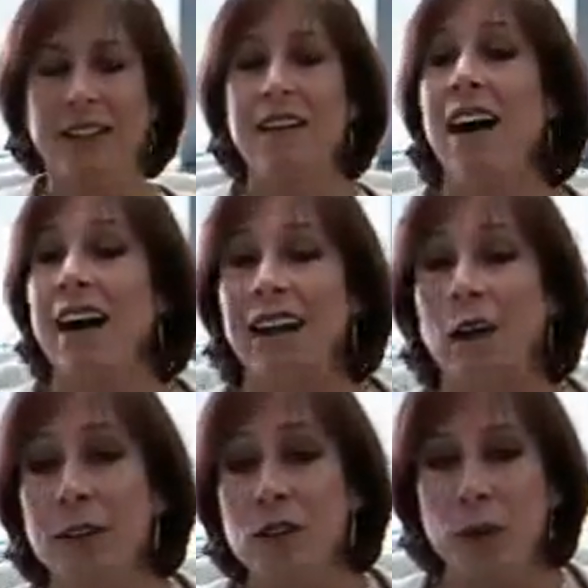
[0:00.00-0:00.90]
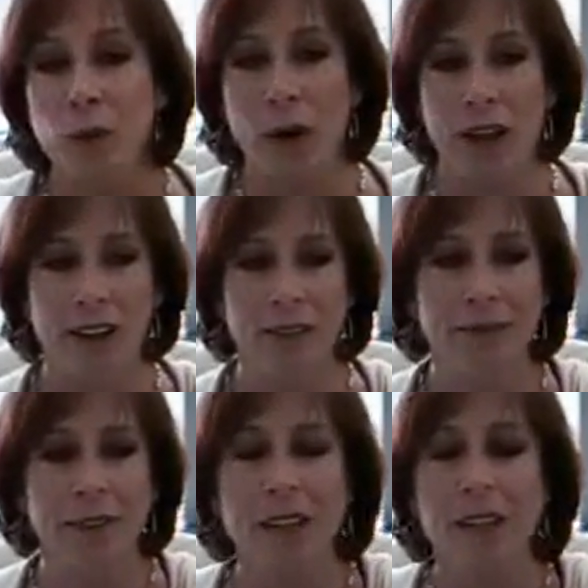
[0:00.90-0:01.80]
not how much we weigh.
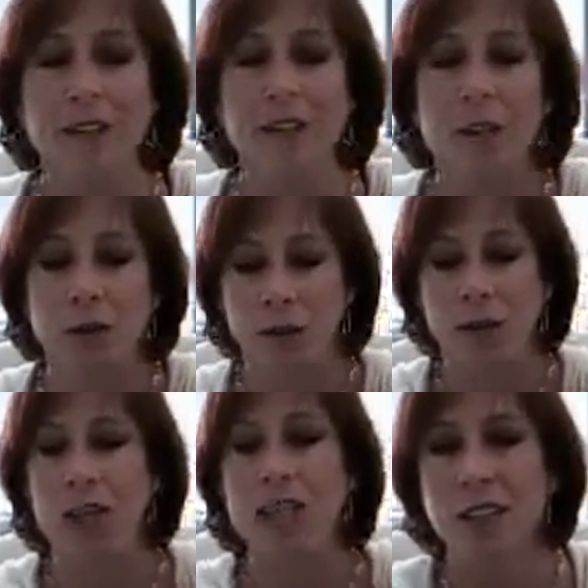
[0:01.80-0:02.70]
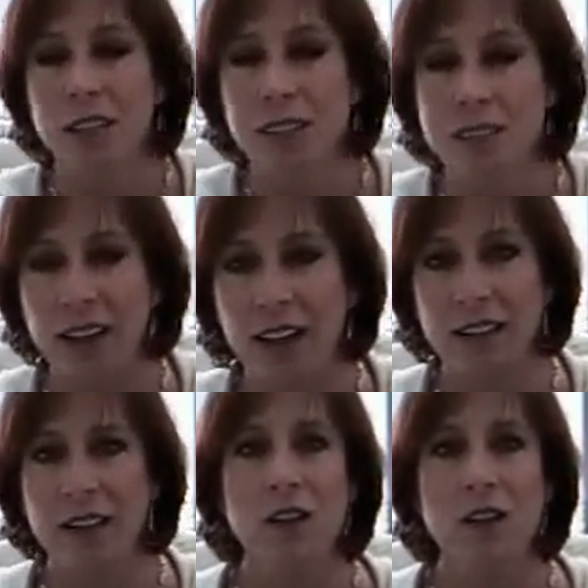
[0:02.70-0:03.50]
So I'm here to tell you today